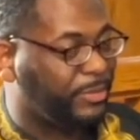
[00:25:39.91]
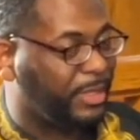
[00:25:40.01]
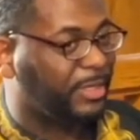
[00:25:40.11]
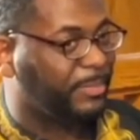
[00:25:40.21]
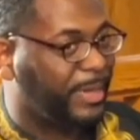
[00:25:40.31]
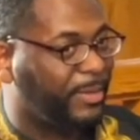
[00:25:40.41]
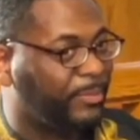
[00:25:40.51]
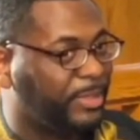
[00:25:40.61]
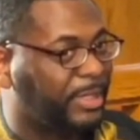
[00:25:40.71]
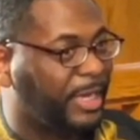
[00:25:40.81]
think about
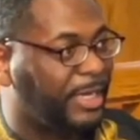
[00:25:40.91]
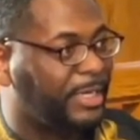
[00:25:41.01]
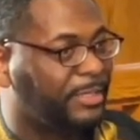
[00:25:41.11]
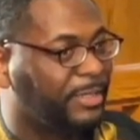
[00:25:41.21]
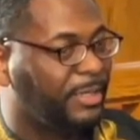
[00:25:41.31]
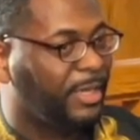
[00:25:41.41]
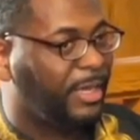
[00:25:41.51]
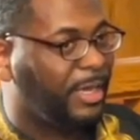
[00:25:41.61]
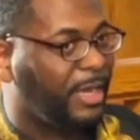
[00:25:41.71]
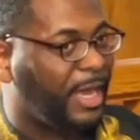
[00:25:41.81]
what God
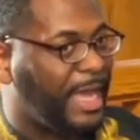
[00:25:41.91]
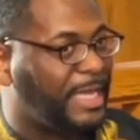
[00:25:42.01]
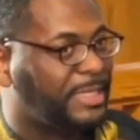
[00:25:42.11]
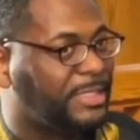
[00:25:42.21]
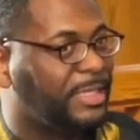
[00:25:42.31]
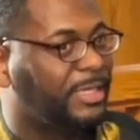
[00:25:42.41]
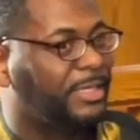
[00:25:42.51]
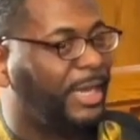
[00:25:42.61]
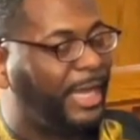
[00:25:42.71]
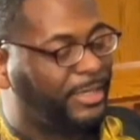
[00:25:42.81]
has
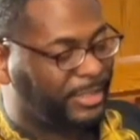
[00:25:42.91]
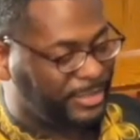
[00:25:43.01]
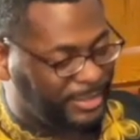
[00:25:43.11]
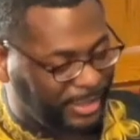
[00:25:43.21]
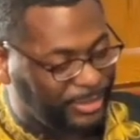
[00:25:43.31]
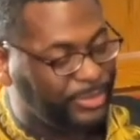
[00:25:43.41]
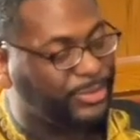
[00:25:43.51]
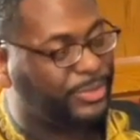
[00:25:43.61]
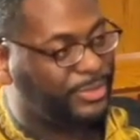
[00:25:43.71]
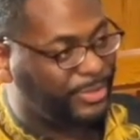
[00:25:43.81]
done and
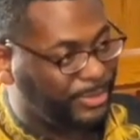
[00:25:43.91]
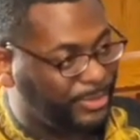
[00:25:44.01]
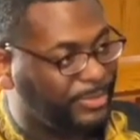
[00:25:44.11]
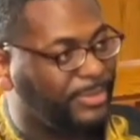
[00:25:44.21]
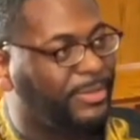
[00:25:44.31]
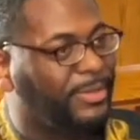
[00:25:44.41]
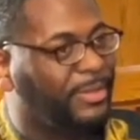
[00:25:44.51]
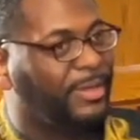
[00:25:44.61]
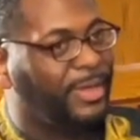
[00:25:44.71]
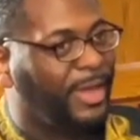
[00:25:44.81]
continues to do, mm-hmm.
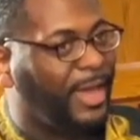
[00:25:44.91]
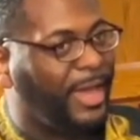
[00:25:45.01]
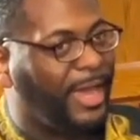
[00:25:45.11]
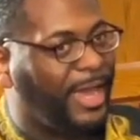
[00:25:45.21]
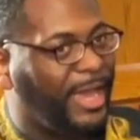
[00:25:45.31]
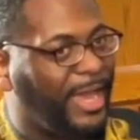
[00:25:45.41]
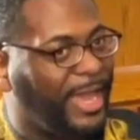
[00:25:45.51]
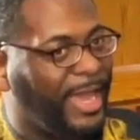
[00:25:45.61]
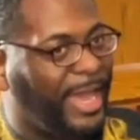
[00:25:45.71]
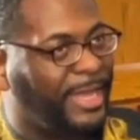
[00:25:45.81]

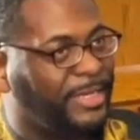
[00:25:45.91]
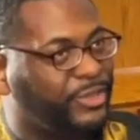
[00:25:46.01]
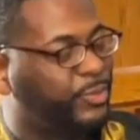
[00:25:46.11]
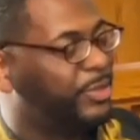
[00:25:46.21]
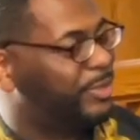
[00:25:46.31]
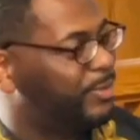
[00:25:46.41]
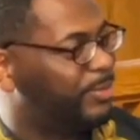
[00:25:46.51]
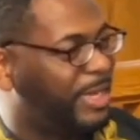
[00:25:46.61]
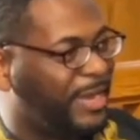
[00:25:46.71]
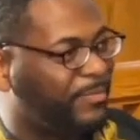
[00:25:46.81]
and it's
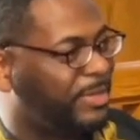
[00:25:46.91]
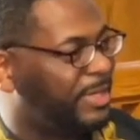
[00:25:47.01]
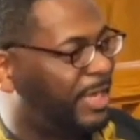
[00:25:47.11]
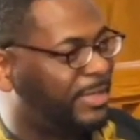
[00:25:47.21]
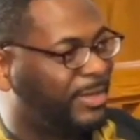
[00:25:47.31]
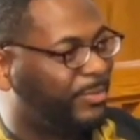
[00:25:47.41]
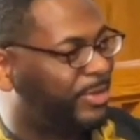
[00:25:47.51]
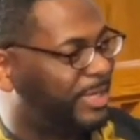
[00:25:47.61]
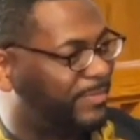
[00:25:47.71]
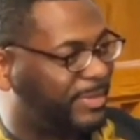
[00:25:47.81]
renewed every day that we're
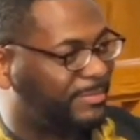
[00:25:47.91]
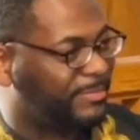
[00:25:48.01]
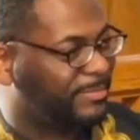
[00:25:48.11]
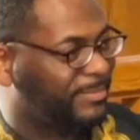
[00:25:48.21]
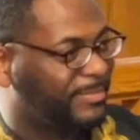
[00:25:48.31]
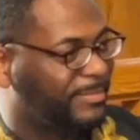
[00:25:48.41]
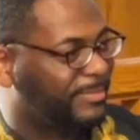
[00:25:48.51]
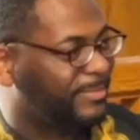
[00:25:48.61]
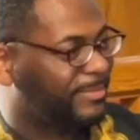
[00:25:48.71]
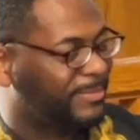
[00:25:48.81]
given. Right.
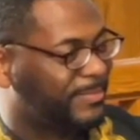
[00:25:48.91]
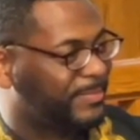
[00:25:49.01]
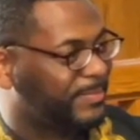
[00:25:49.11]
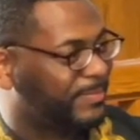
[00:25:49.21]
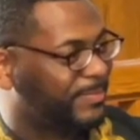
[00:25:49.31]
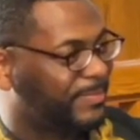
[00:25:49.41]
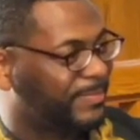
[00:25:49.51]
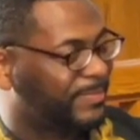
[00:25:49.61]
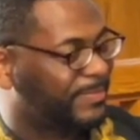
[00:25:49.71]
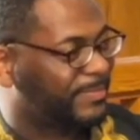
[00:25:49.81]
And I think that
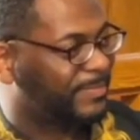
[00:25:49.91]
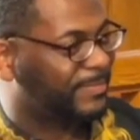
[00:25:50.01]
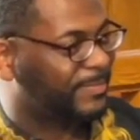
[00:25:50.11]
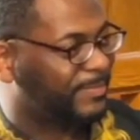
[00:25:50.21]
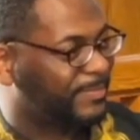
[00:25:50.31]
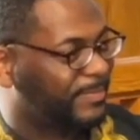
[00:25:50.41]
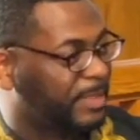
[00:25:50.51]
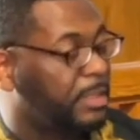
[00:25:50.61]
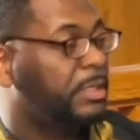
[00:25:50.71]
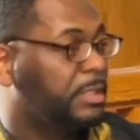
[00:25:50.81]
relevance
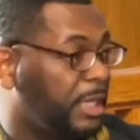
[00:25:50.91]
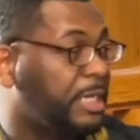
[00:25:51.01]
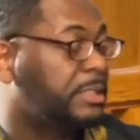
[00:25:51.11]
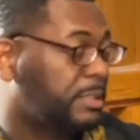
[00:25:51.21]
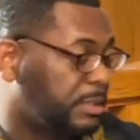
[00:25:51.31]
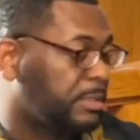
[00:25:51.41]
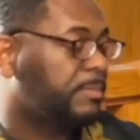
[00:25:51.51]
to yes. the members of the